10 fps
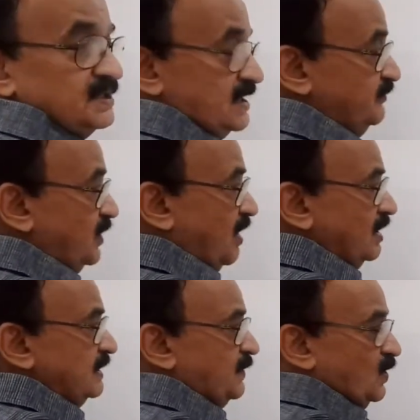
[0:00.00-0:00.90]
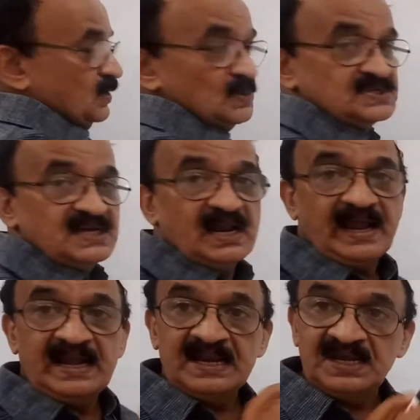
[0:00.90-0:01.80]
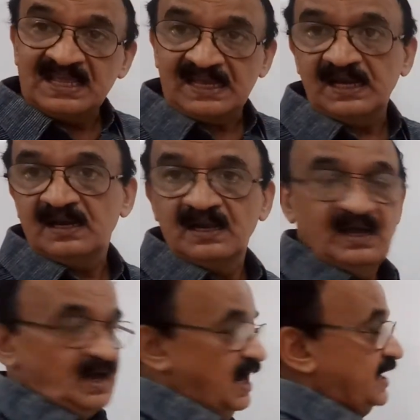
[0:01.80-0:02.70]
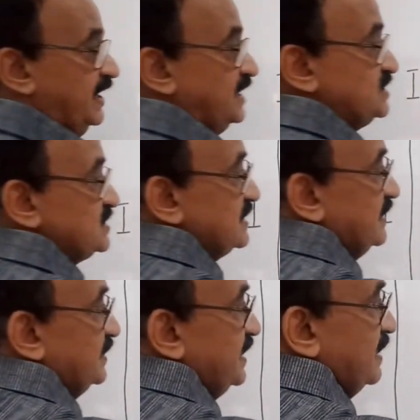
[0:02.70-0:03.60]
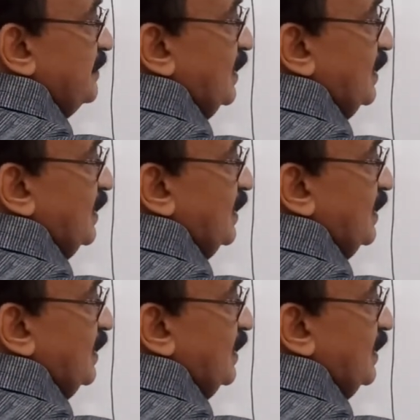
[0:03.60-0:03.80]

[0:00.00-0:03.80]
Therefore, all the protons are identical, and hence they